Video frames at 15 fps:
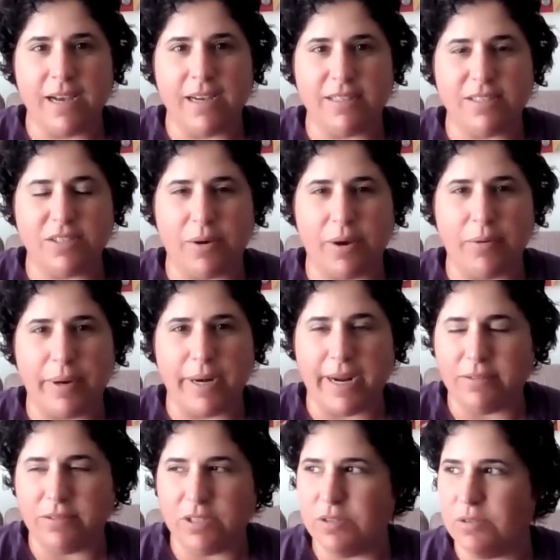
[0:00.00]
So I went
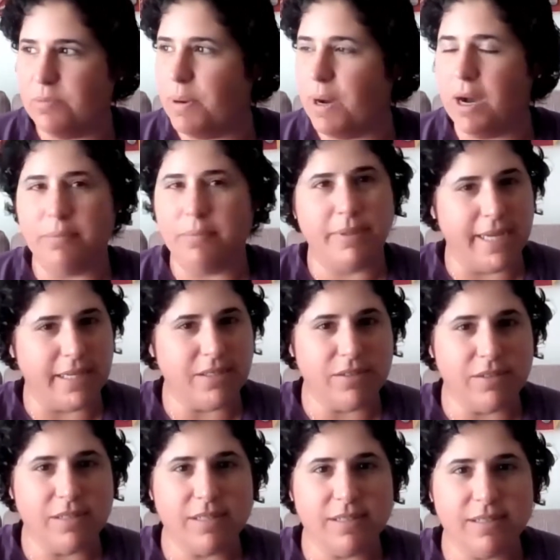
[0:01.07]
out to Palm
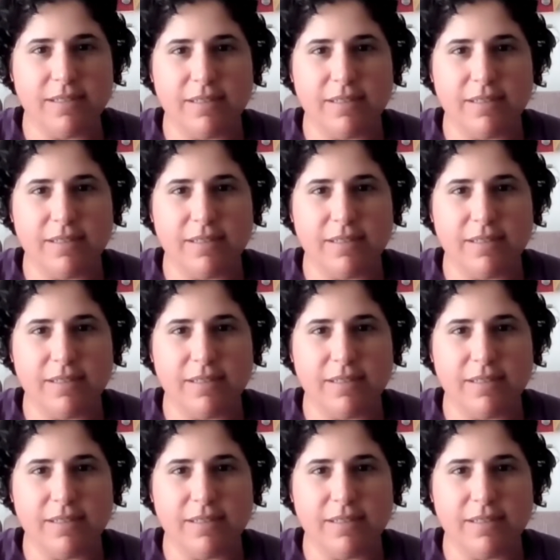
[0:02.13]
Desert,